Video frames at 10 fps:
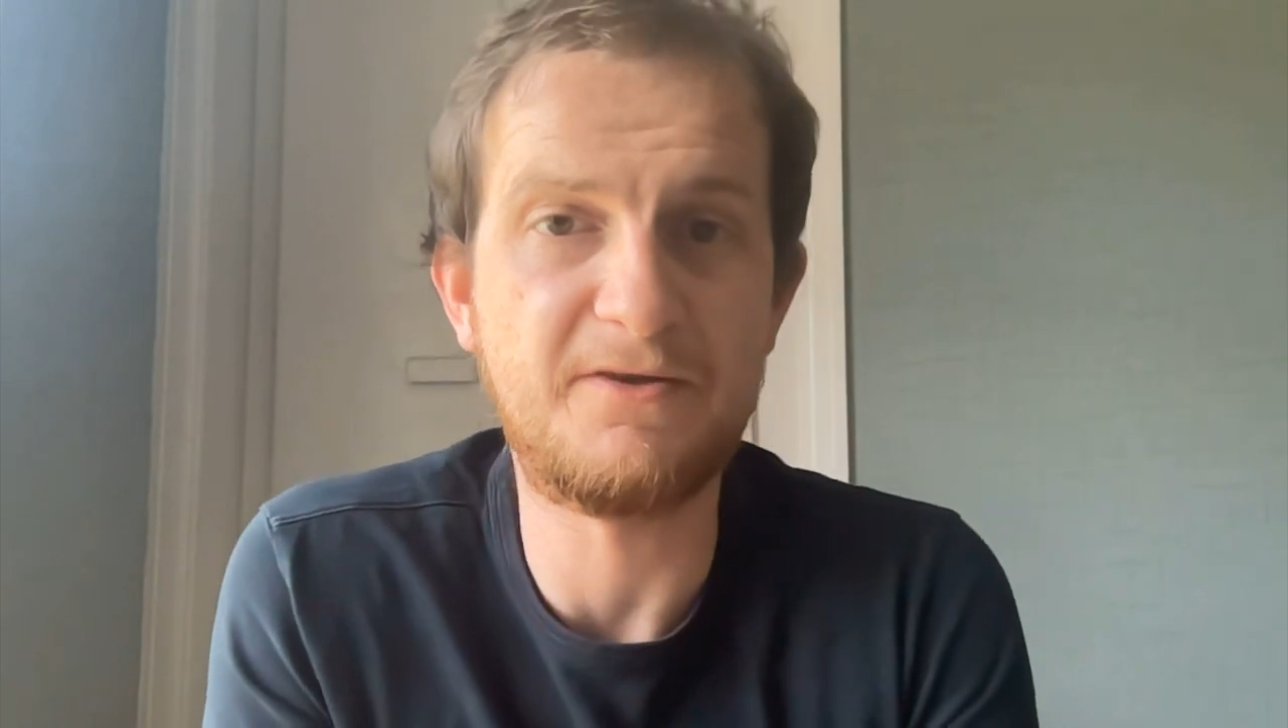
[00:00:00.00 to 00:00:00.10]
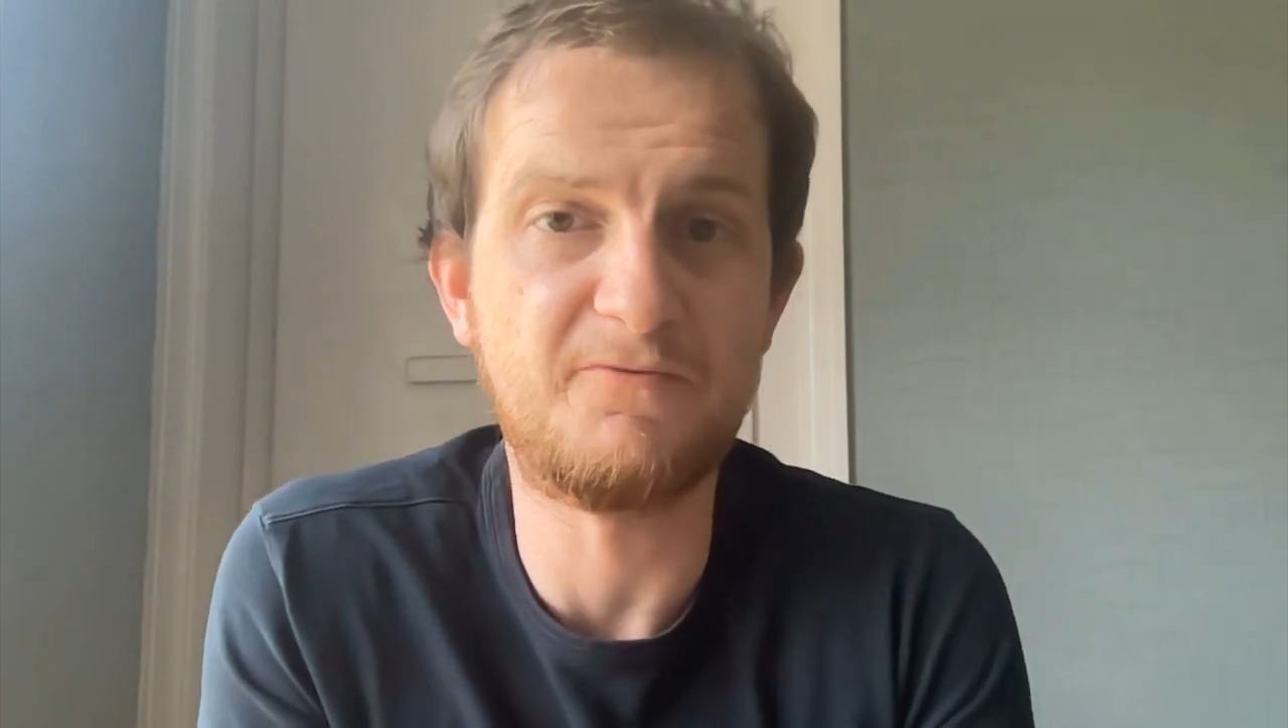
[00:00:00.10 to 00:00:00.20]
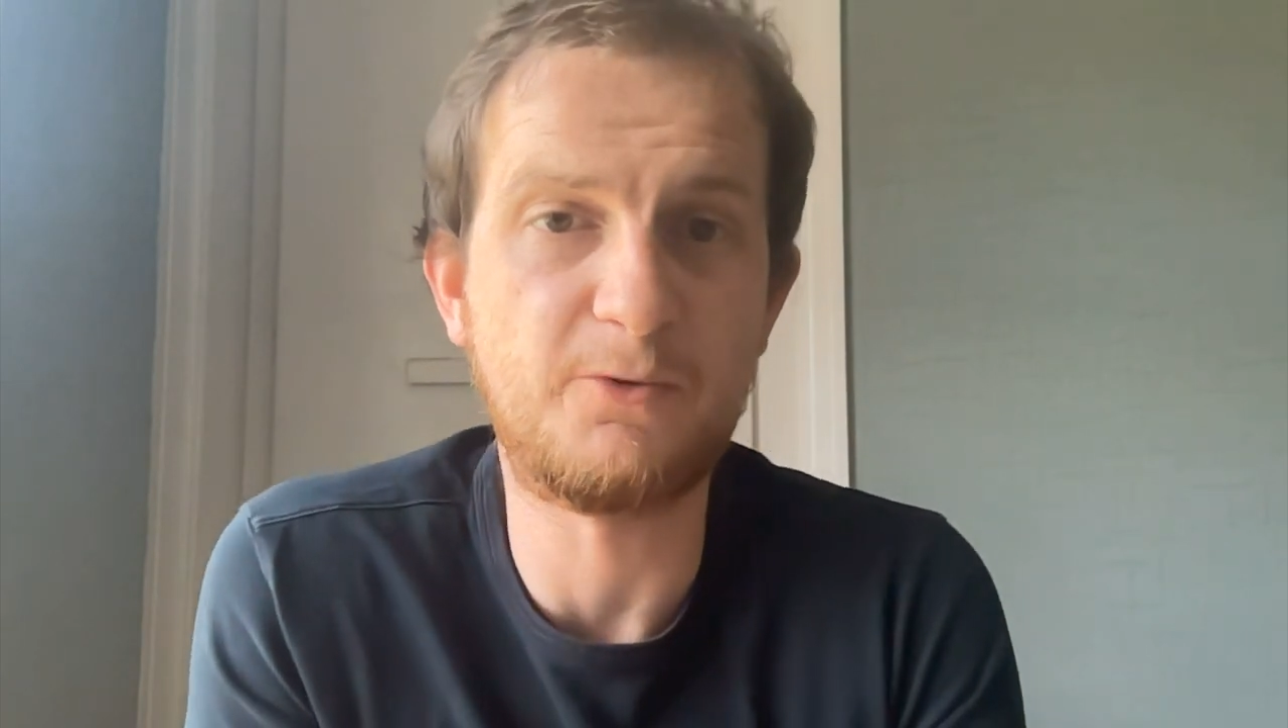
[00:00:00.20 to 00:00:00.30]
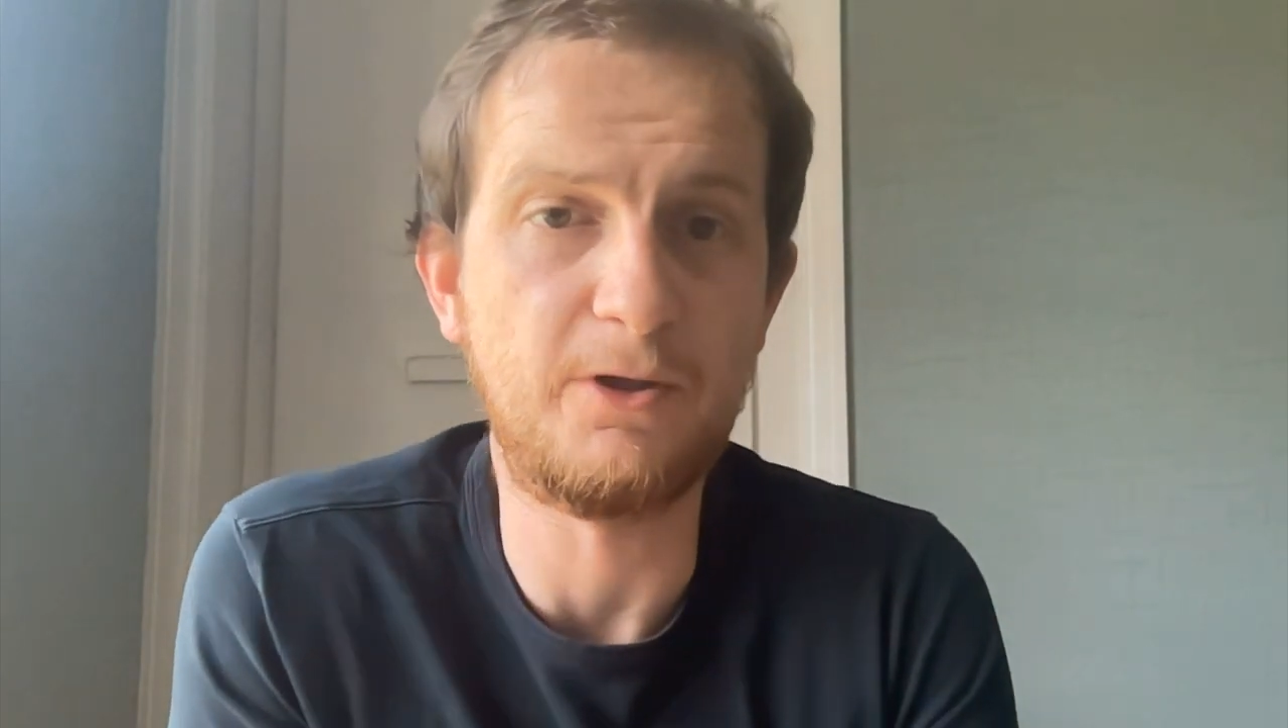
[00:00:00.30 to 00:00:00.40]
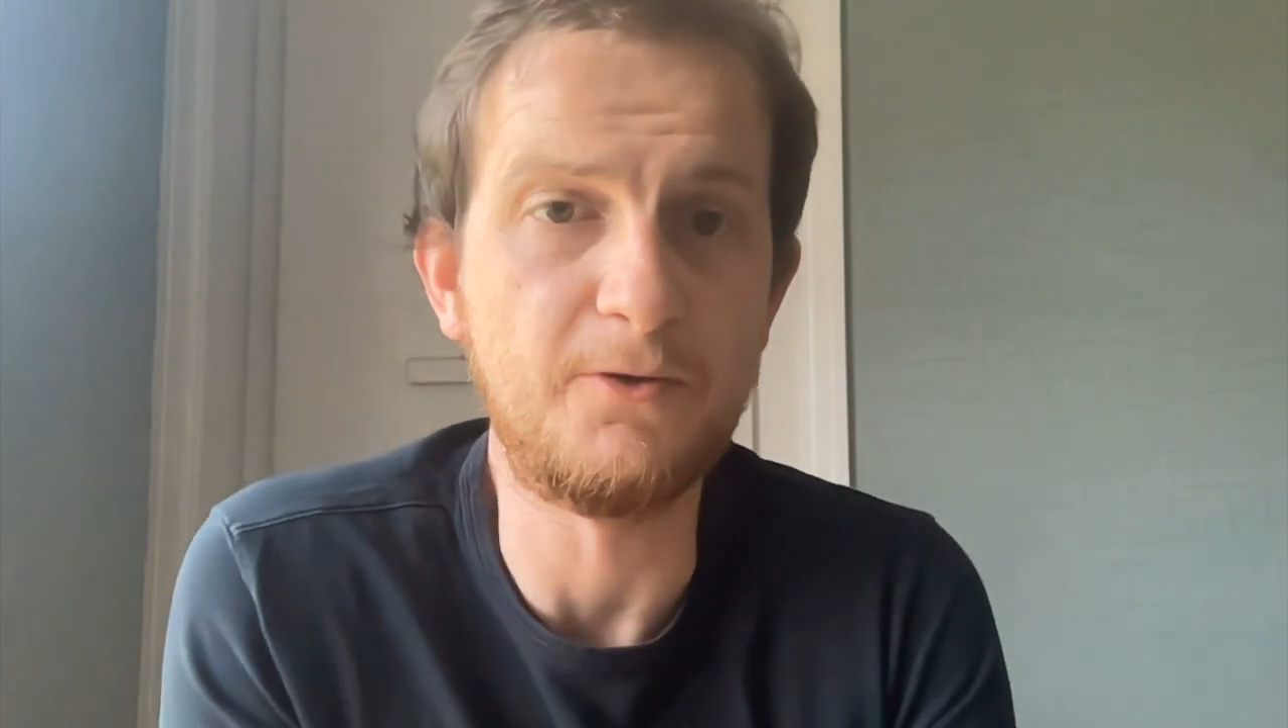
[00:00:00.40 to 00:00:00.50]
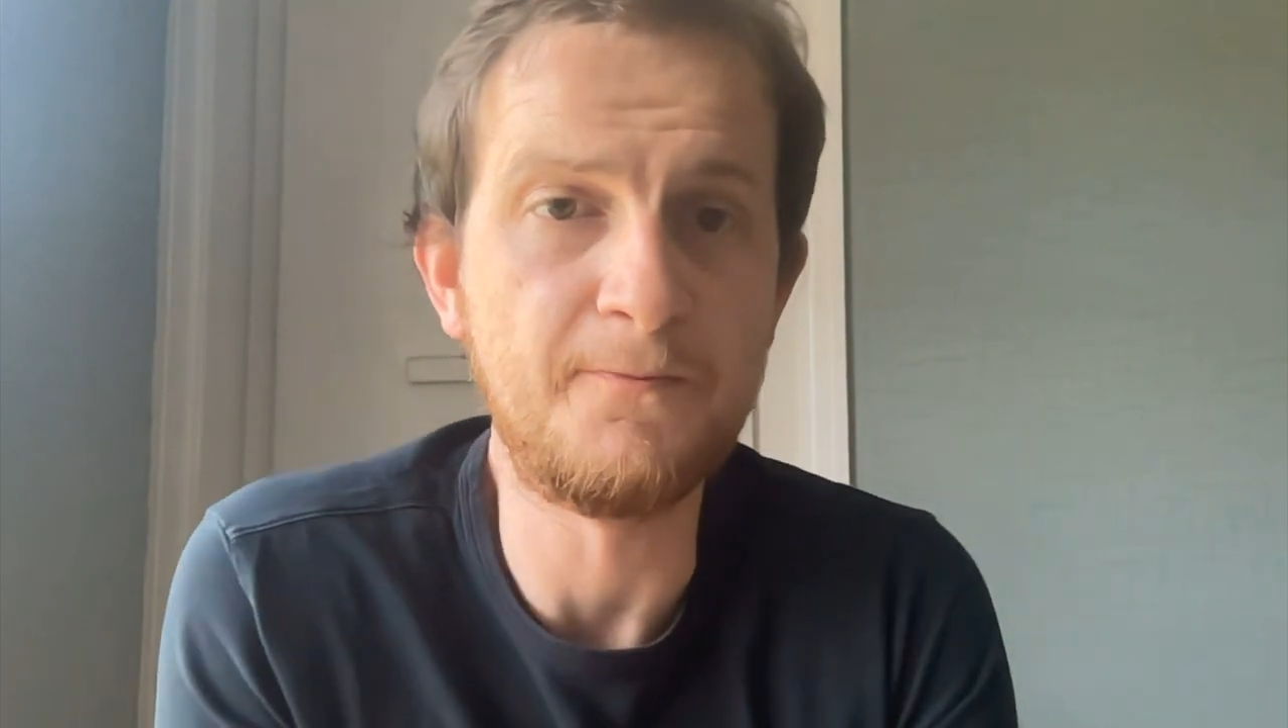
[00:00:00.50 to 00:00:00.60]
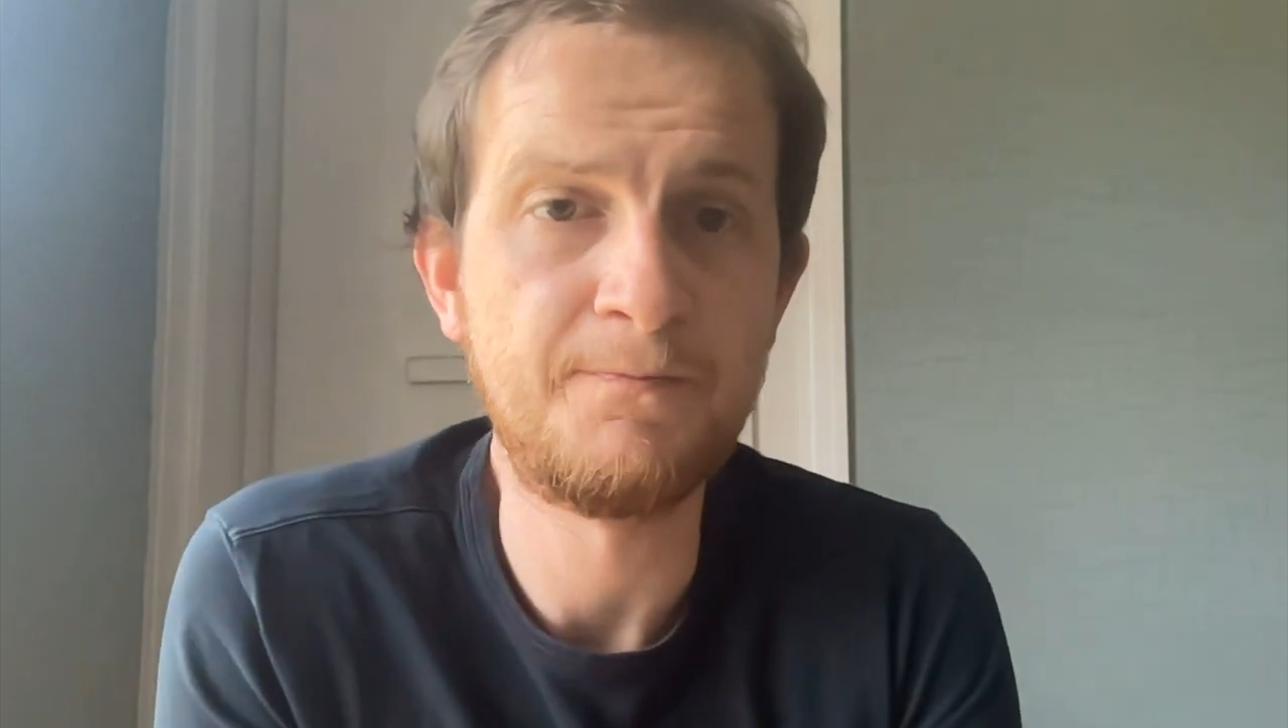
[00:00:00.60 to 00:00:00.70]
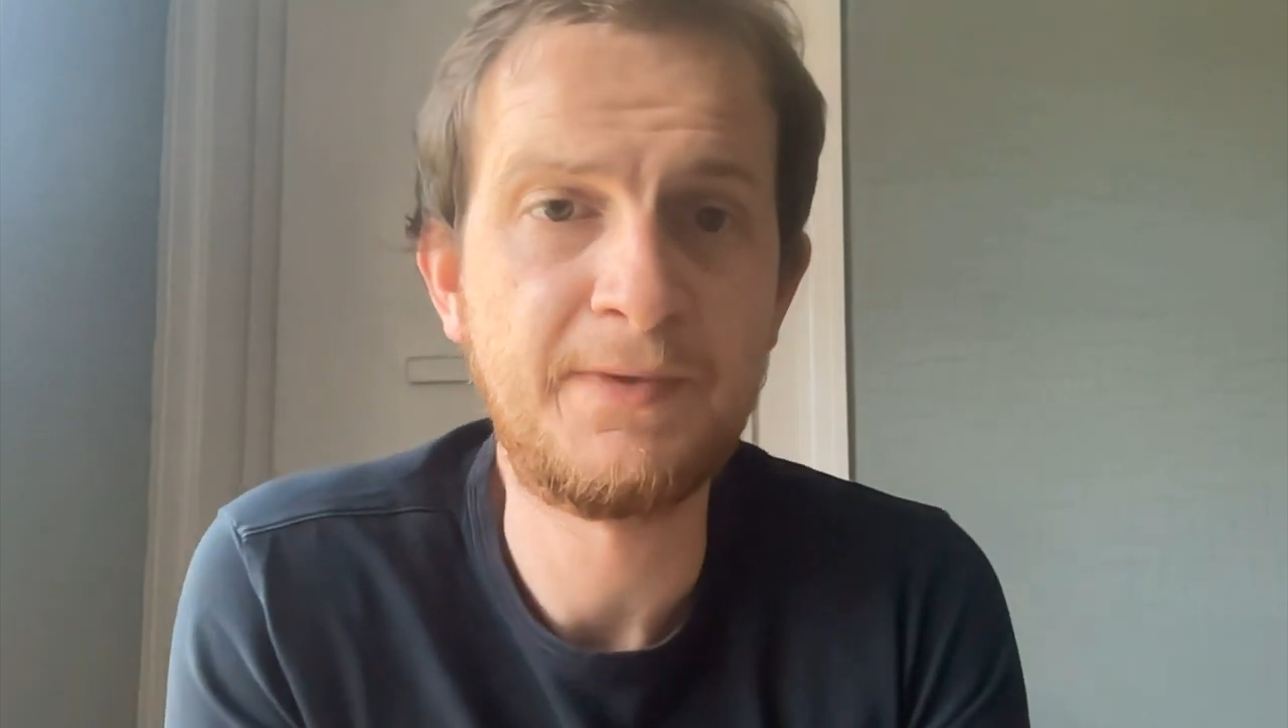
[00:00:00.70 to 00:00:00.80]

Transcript: of Pro